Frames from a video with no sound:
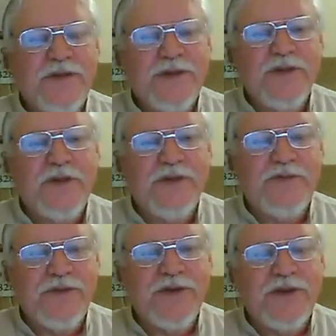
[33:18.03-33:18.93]
that you can
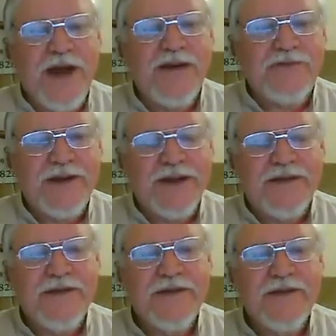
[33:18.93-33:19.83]
feel
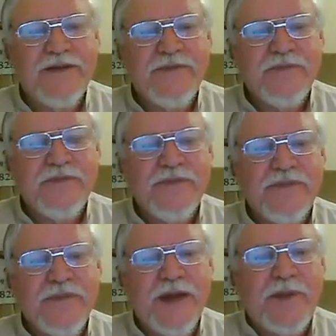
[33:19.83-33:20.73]
confident
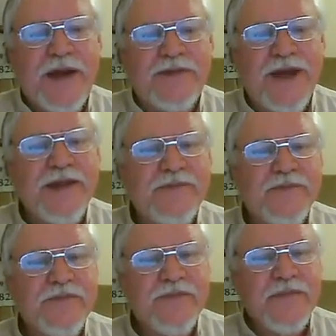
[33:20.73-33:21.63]
about that
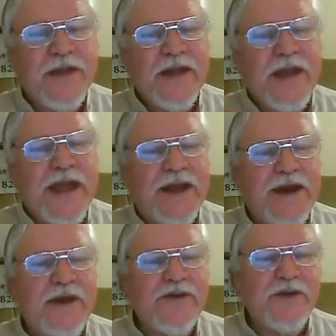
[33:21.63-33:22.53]
and
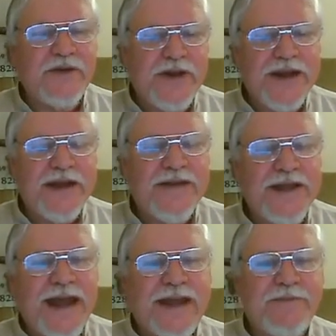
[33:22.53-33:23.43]
understand
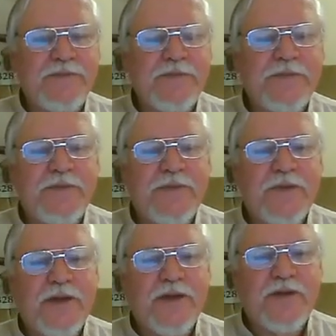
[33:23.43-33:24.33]
that
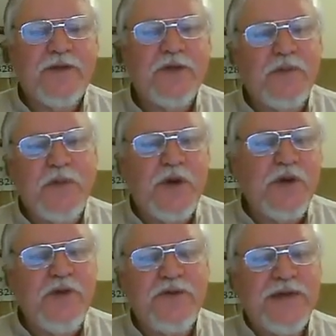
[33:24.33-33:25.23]
to
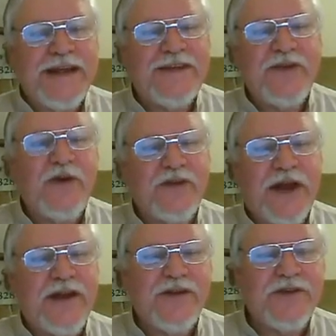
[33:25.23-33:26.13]
move in those
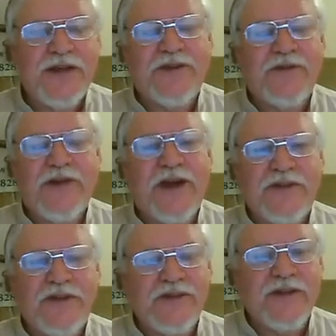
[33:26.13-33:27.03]
higher states of
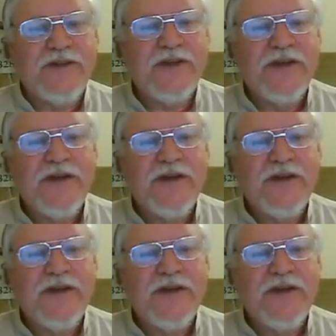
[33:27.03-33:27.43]
consciousness,